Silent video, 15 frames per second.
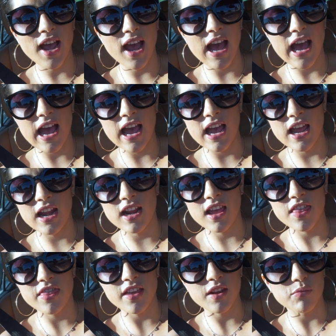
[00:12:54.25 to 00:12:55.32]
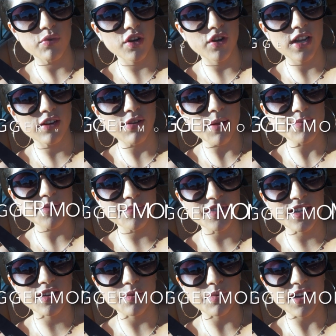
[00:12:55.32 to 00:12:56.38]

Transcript: And then we're gonna grab some dinner.